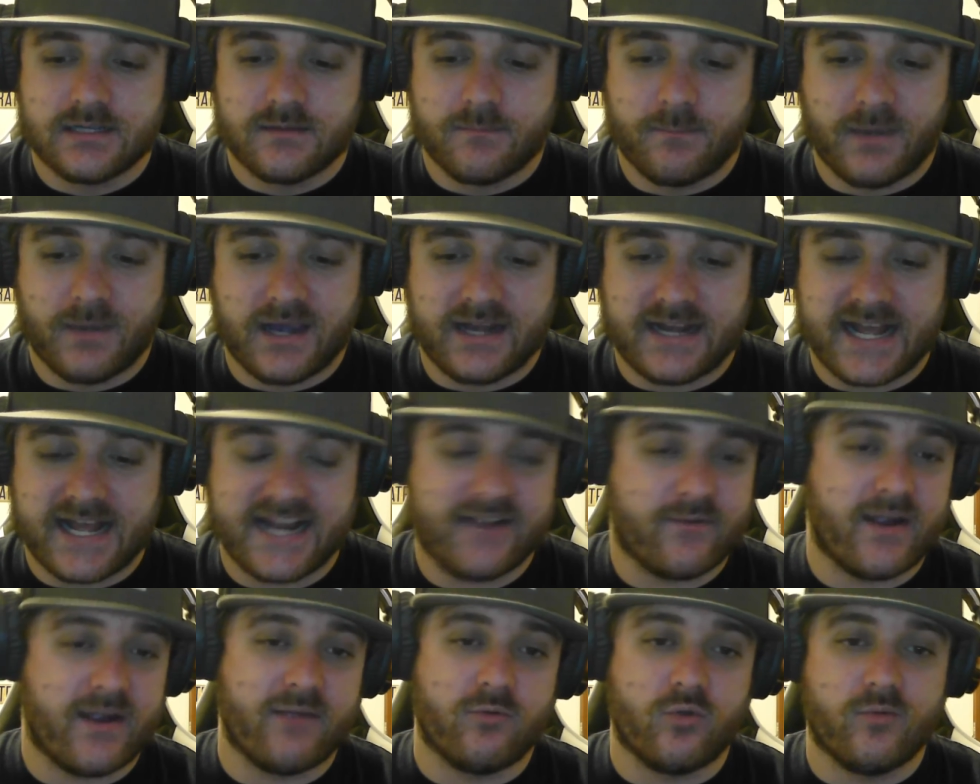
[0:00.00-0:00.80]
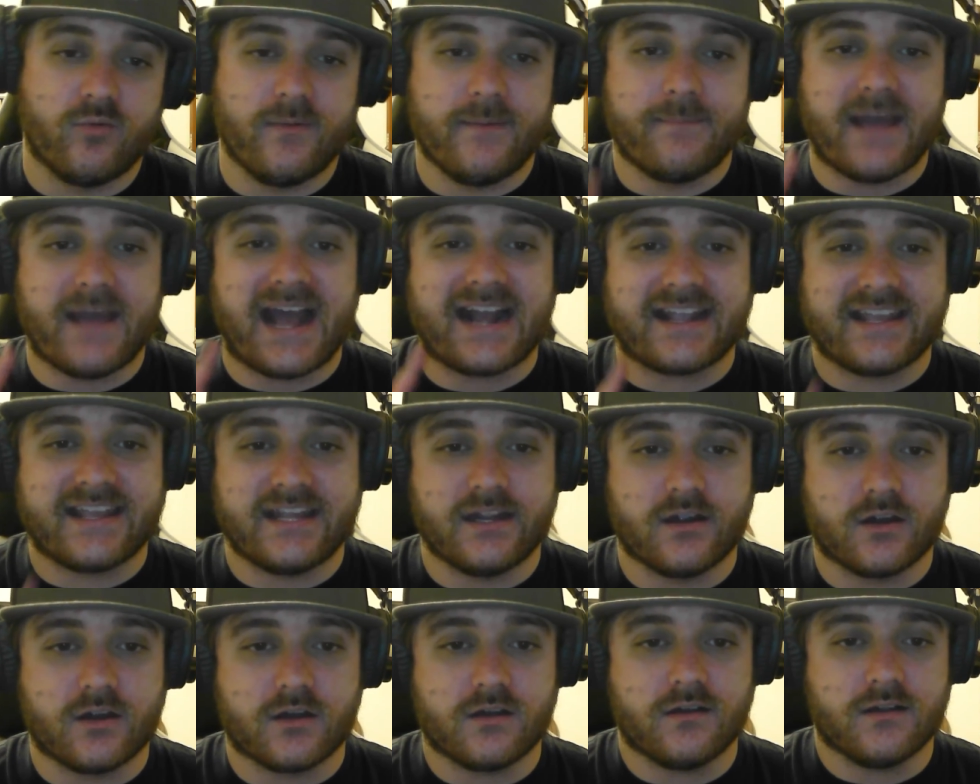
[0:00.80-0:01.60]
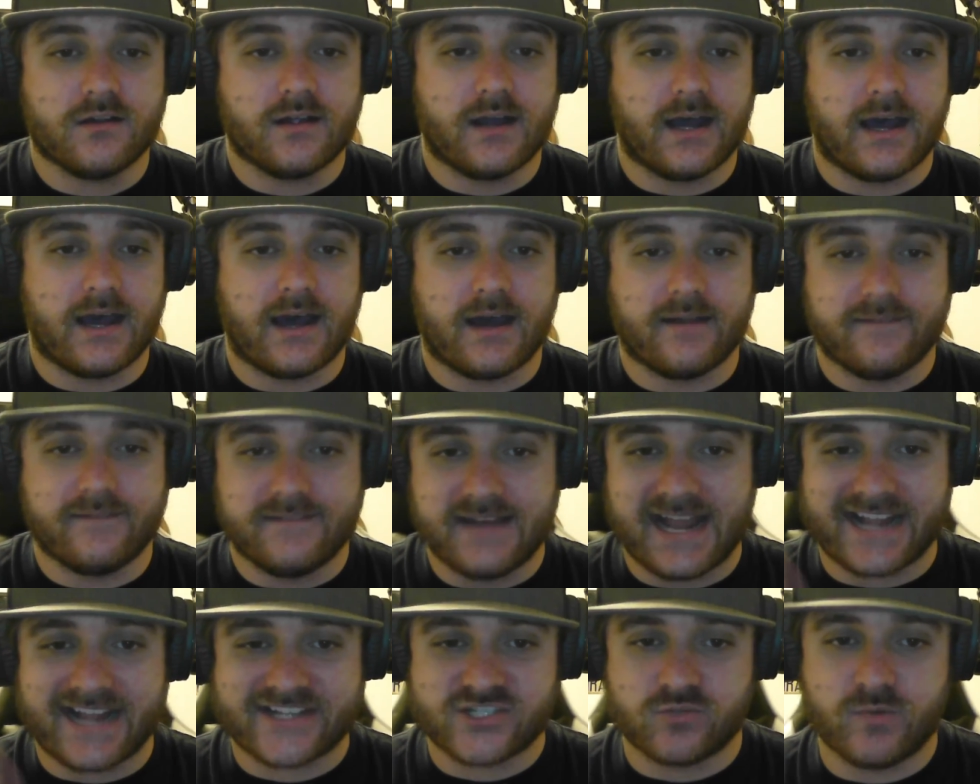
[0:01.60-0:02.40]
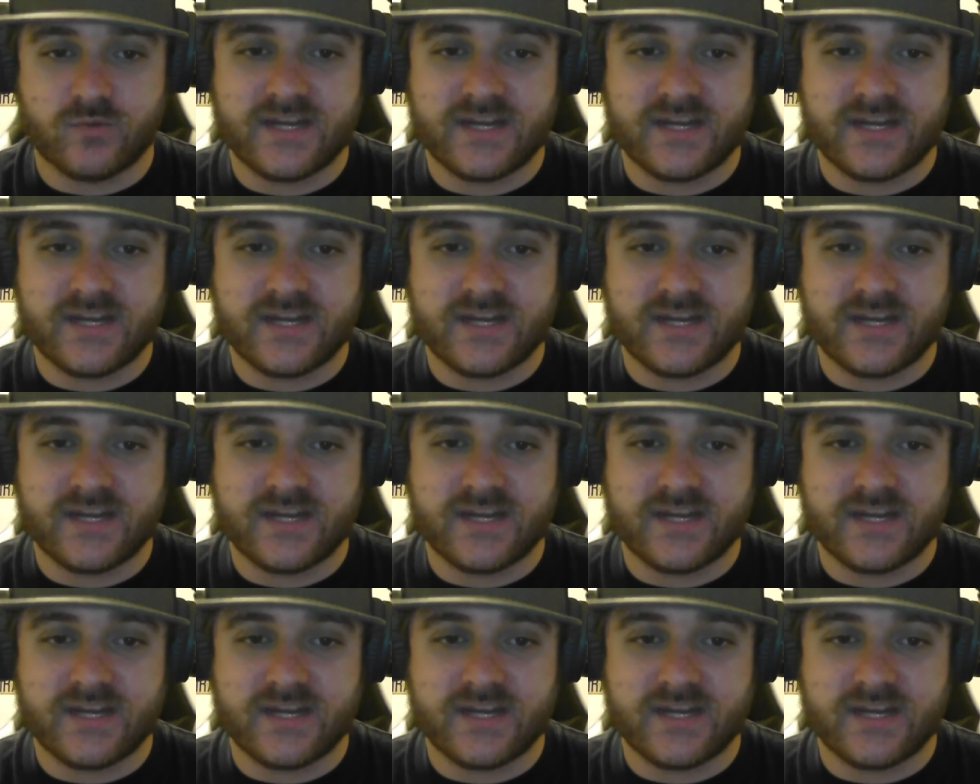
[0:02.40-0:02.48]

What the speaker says: But anyway, we'll be back here next